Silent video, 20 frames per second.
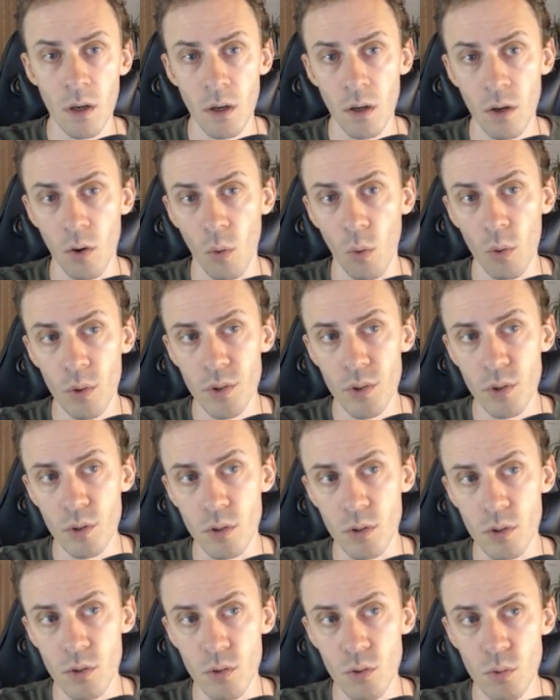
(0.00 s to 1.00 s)
or you
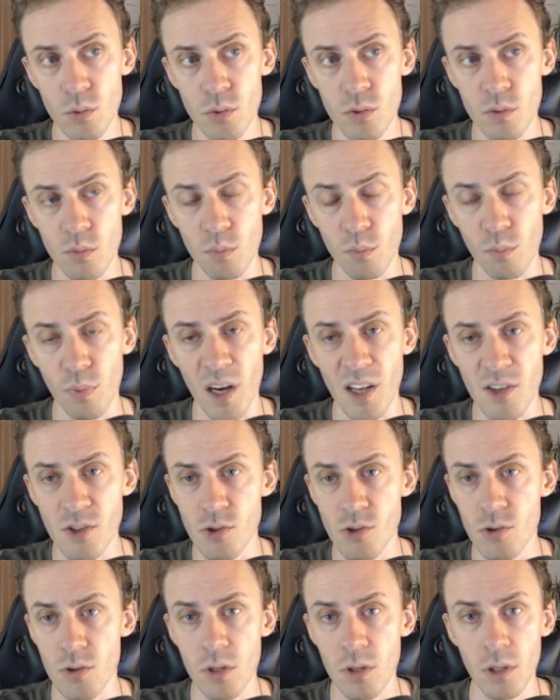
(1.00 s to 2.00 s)
can use
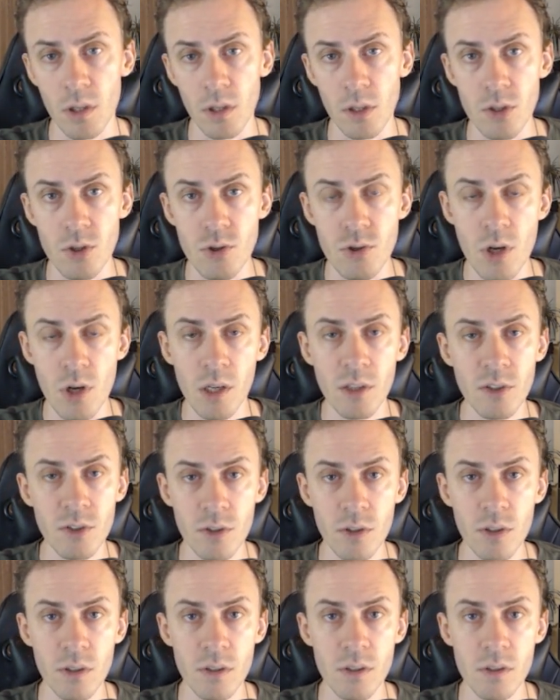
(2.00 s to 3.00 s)
Bungee
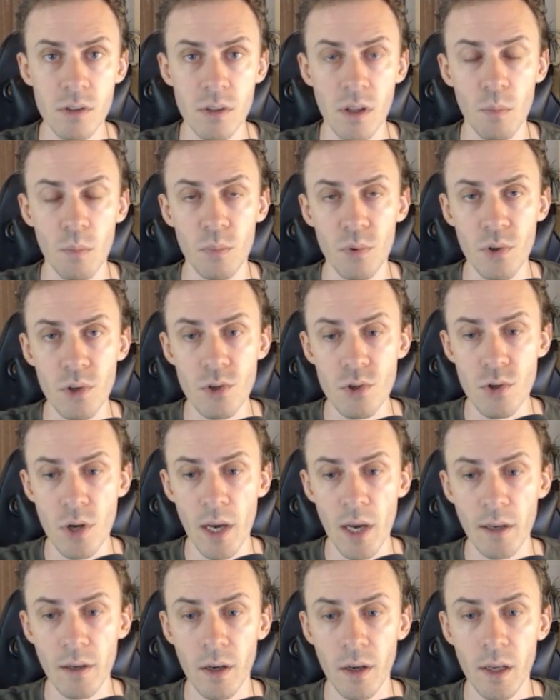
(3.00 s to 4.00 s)
Exchange. This is the bridge
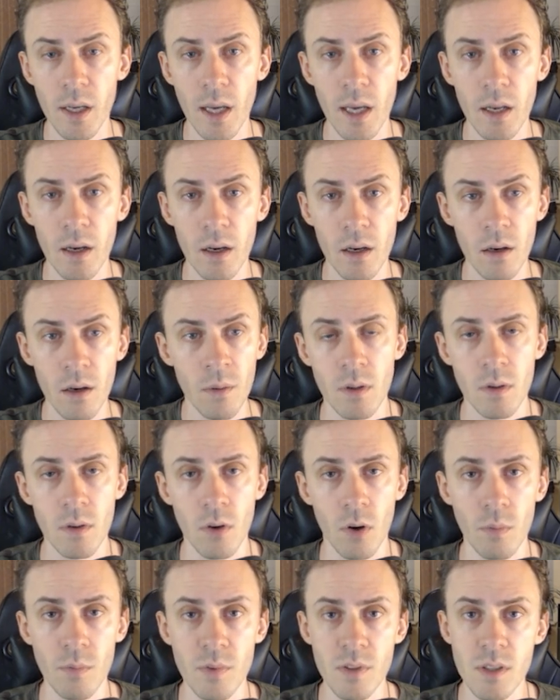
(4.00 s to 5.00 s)
aggregator.
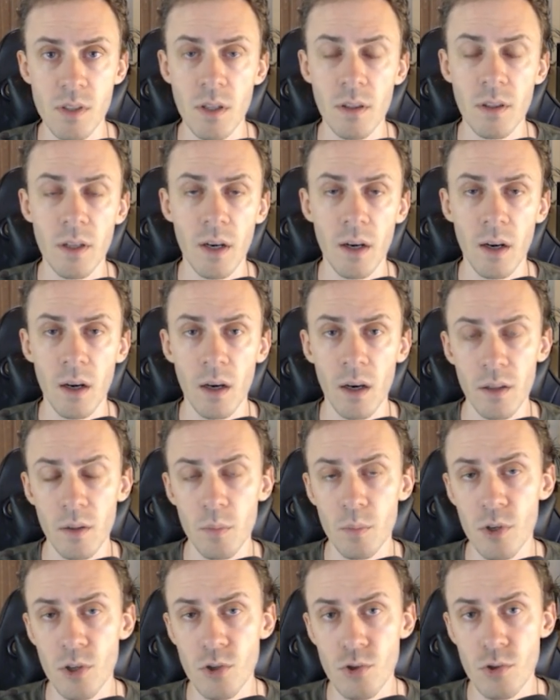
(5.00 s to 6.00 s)
Obviously there are
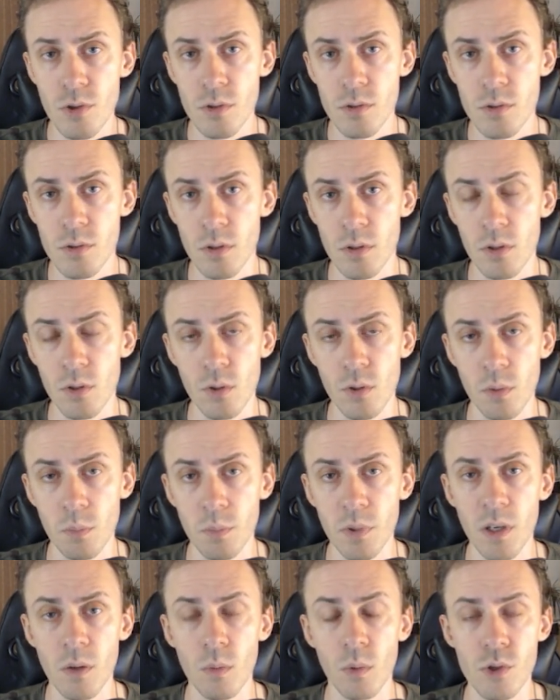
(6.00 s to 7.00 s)
other bridges, you can
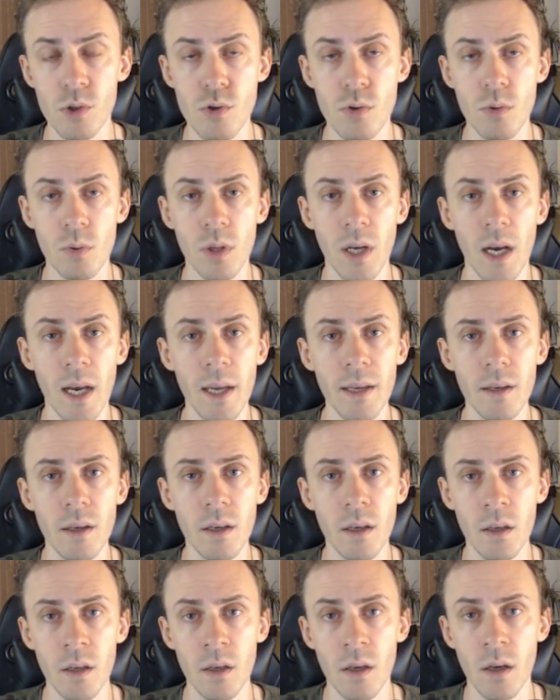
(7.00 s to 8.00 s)
pick what you
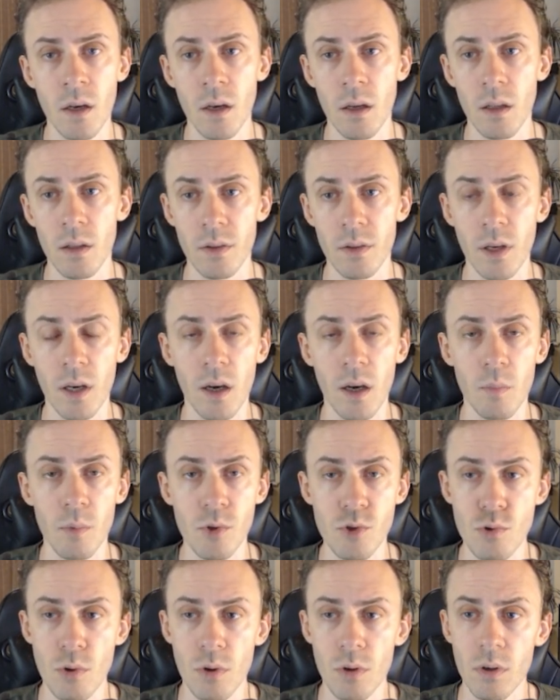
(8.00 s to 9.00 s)
like. The
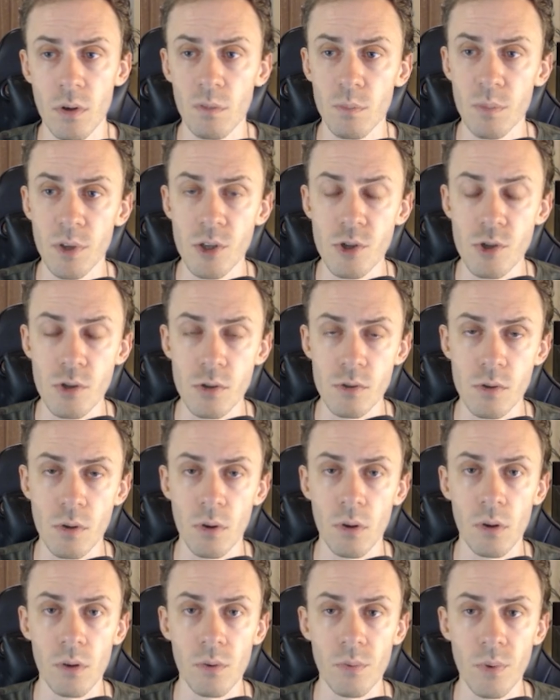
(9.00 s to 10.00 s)
majority of bridges
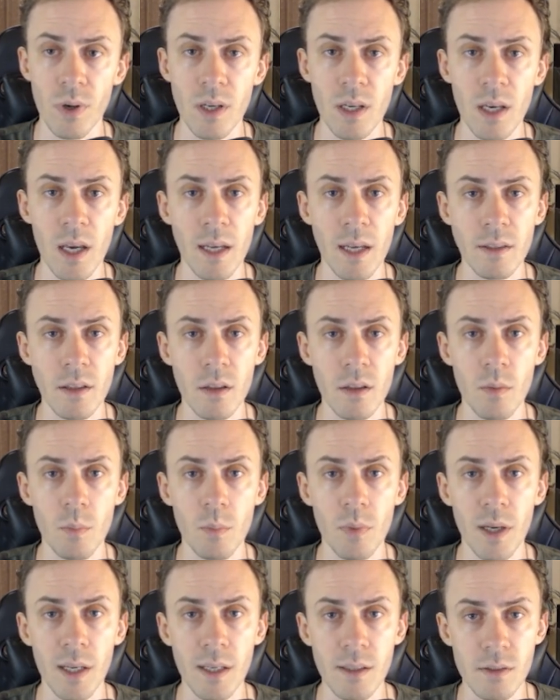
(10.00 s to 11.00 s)
already added the
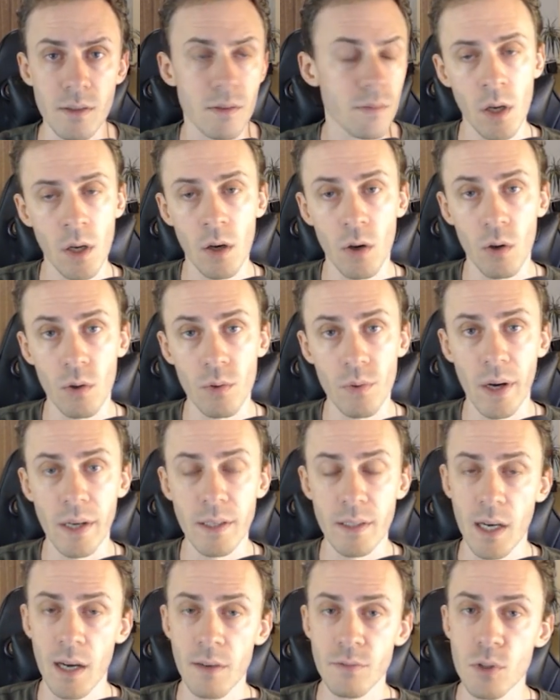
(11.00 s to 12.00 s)
base.
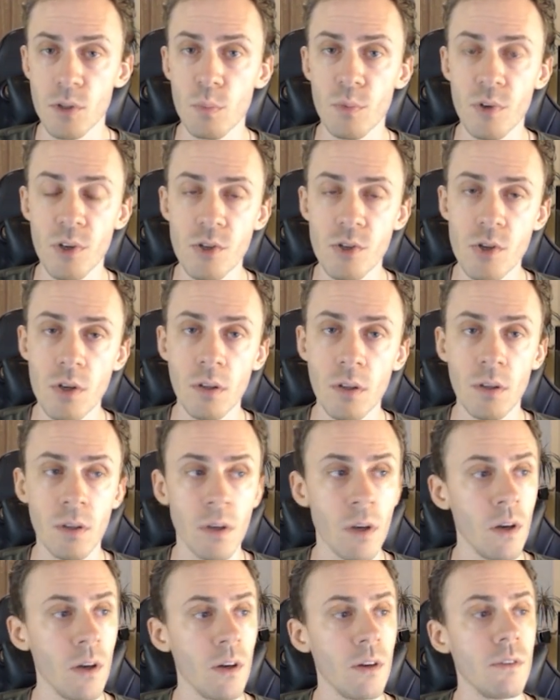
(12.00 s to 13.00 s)
Alright, after bridging,
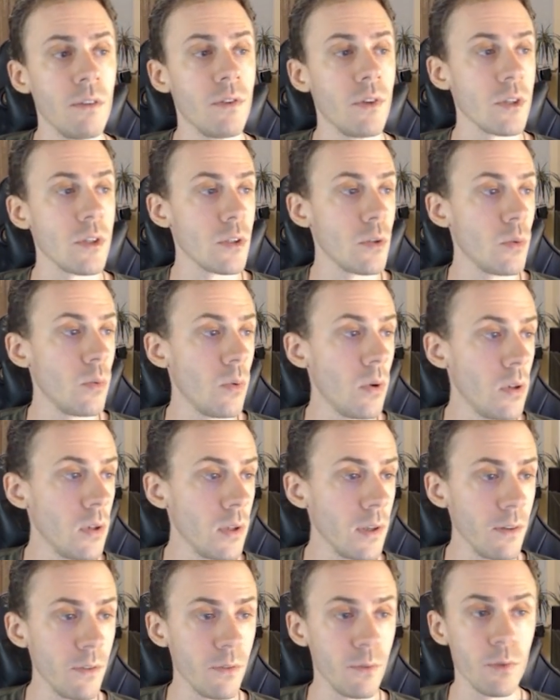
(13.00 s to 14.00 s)
first of
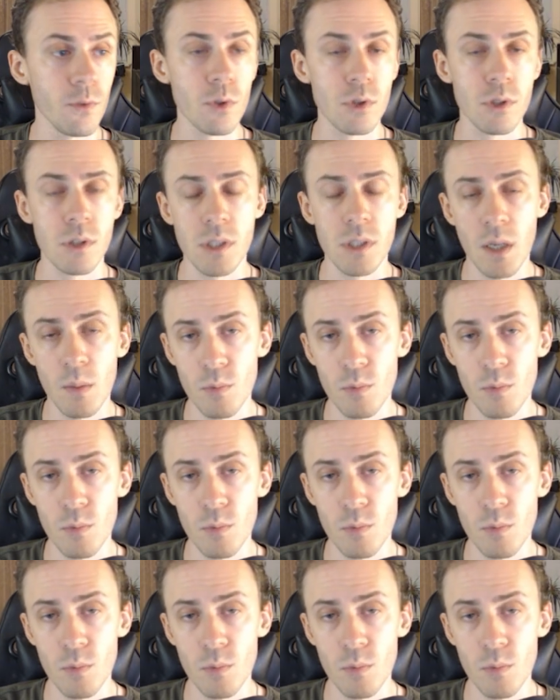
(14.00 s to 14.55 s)
all, if for some